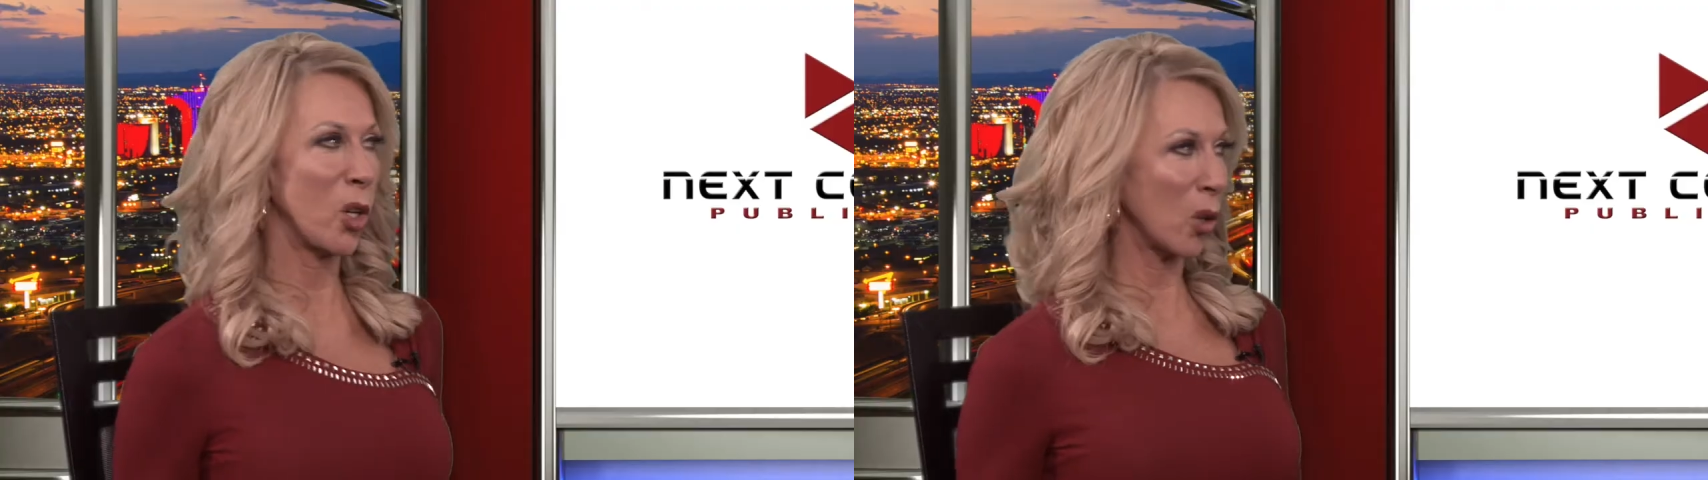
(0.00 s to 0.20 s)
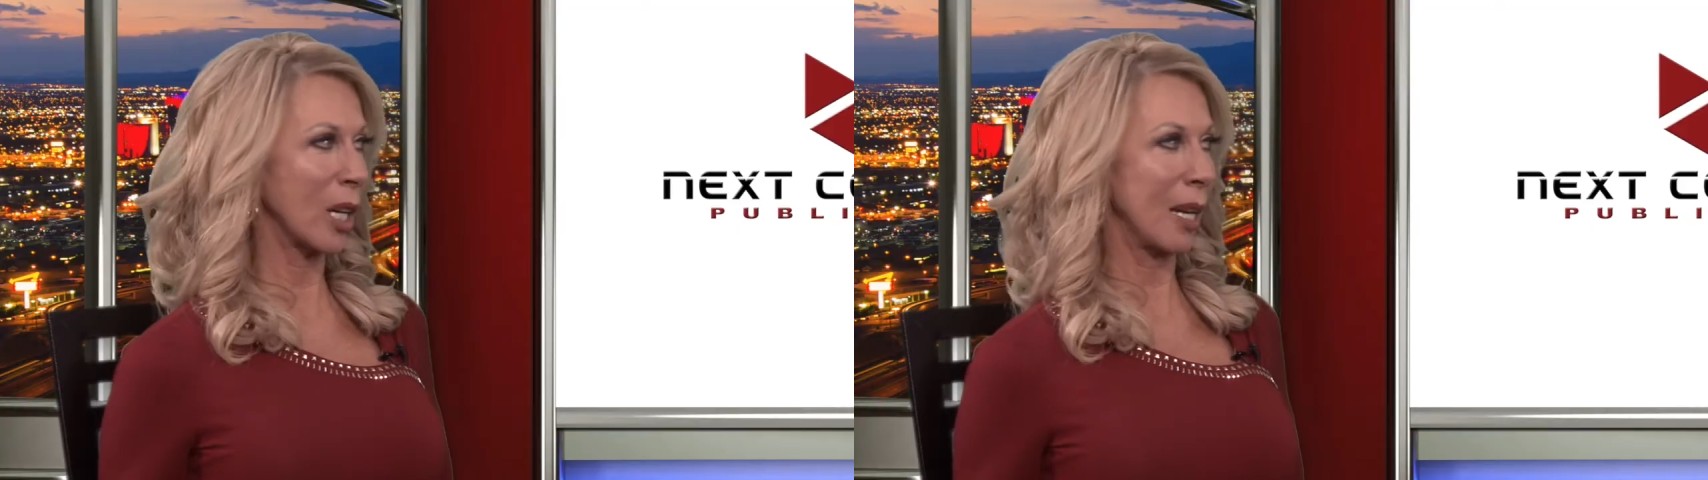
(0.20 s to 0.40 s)

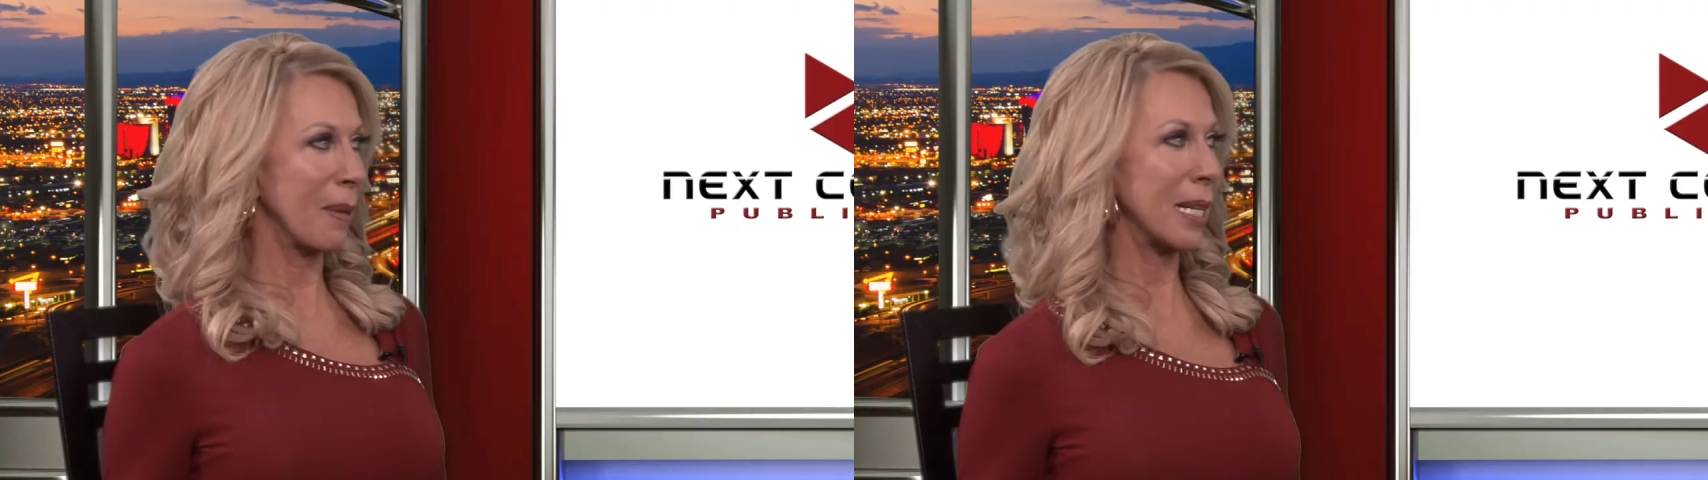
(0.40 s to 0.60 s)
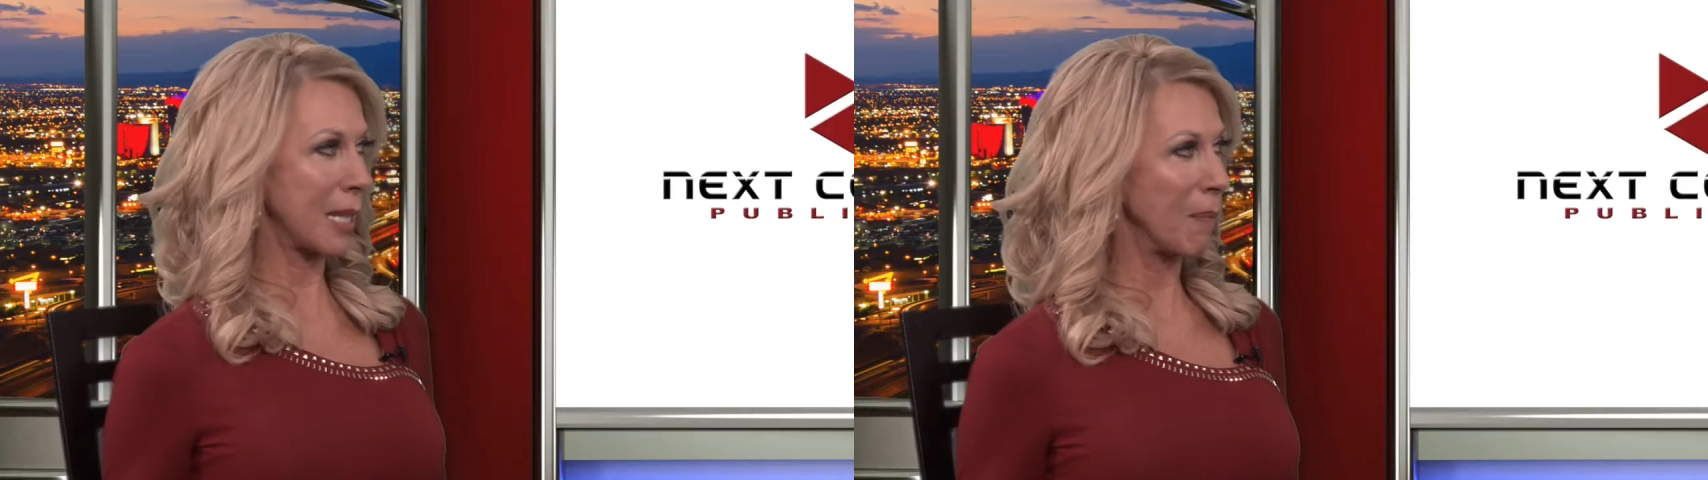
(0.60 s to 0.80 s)
that you're going to
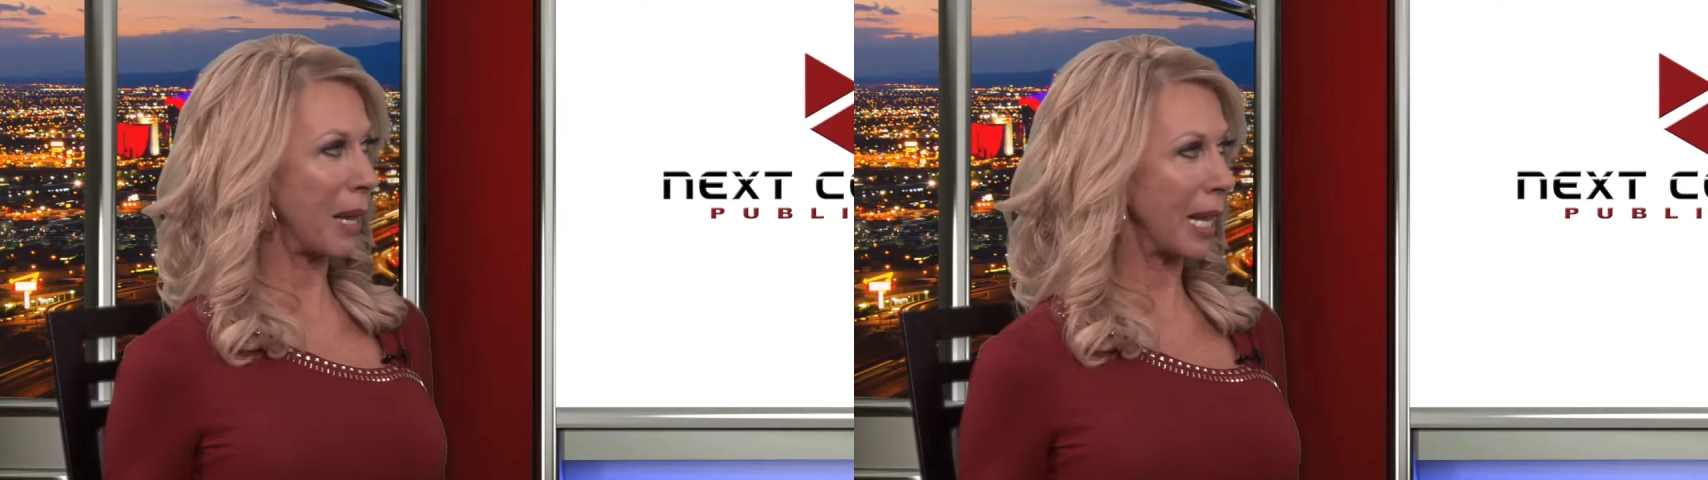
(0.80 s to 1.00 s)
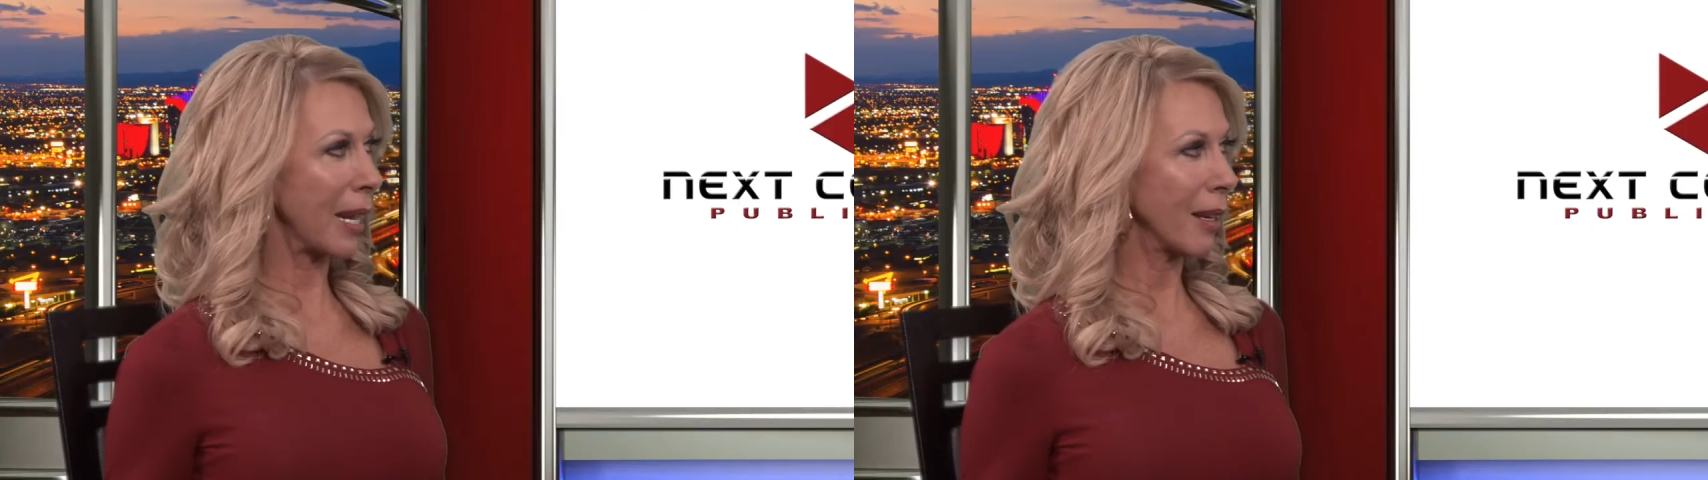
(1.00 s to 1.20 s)
be
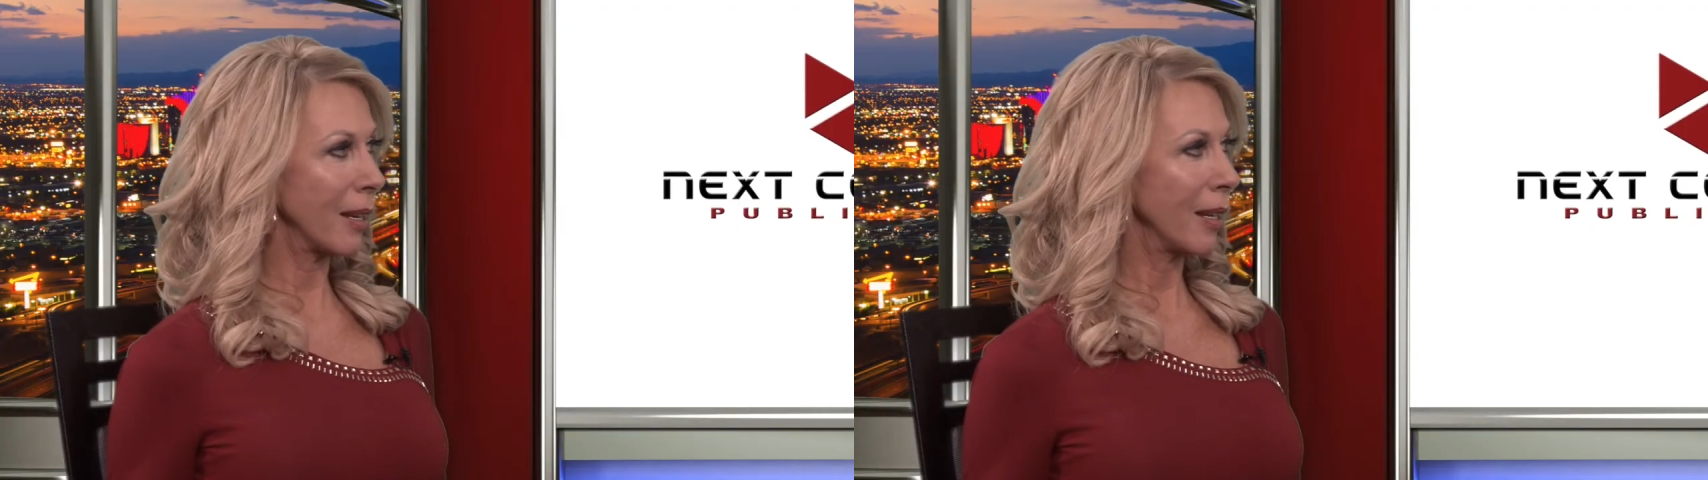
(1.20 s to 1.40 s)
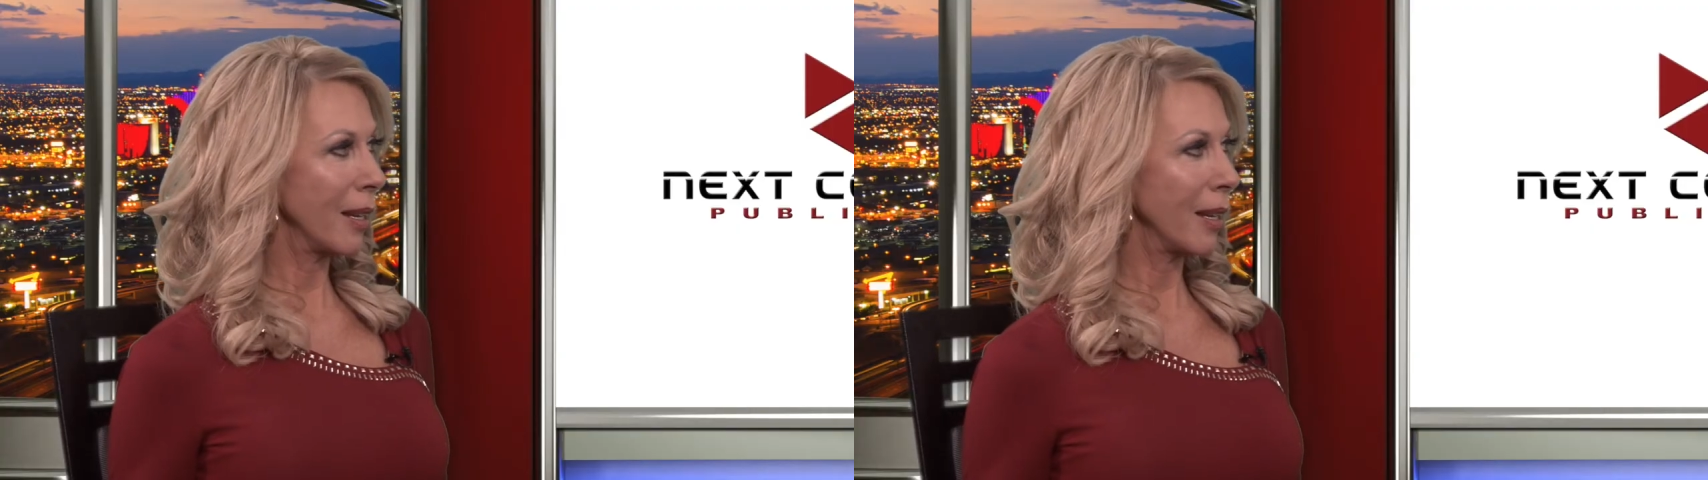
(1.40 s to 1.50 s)
somebody.